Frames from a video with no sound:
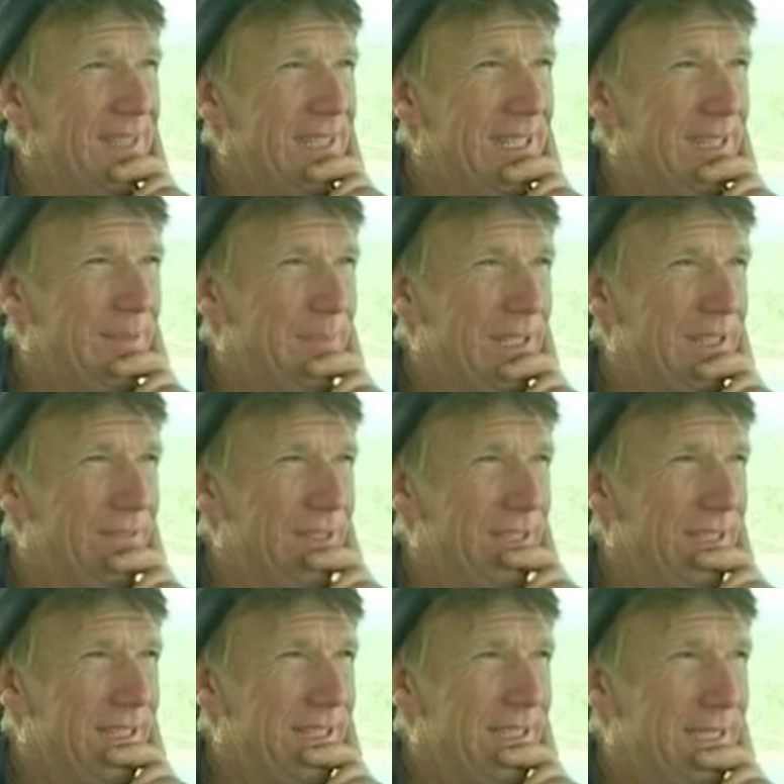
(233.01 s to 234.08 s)
you get a bit of
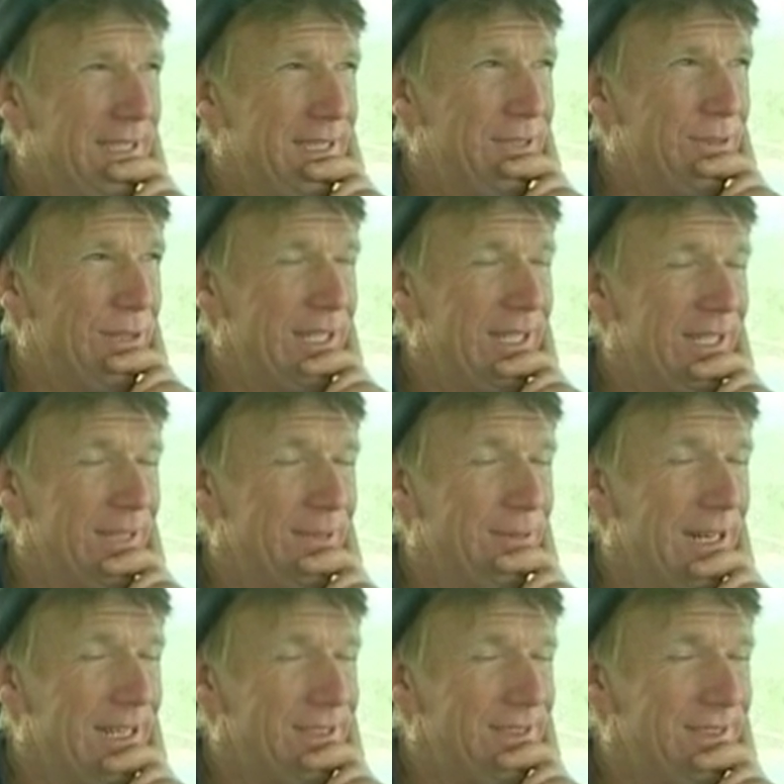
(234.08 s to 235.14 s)
a, an
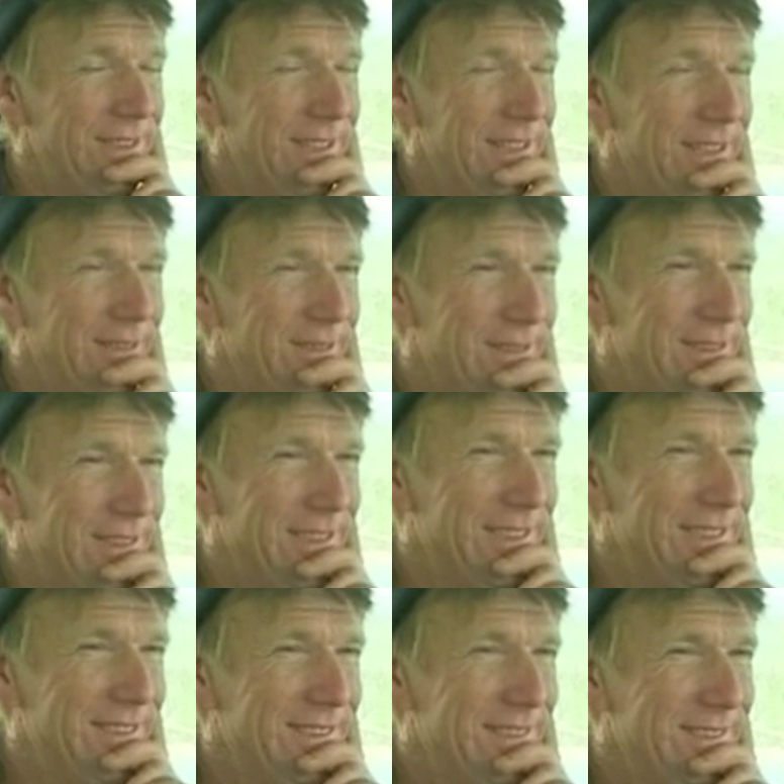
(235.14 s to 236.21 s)
adrenaline rush, you know, and
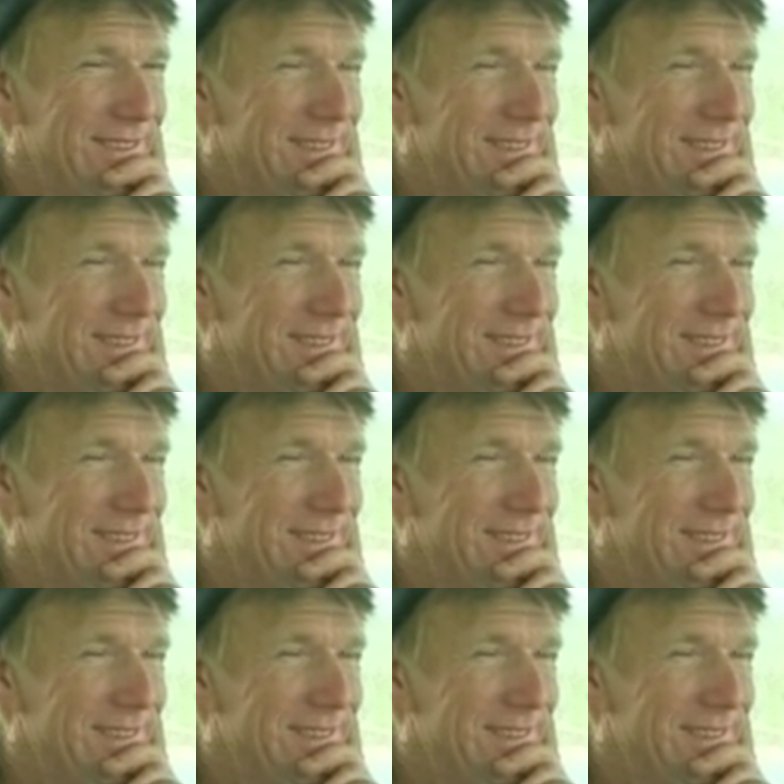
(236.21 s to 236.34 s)
and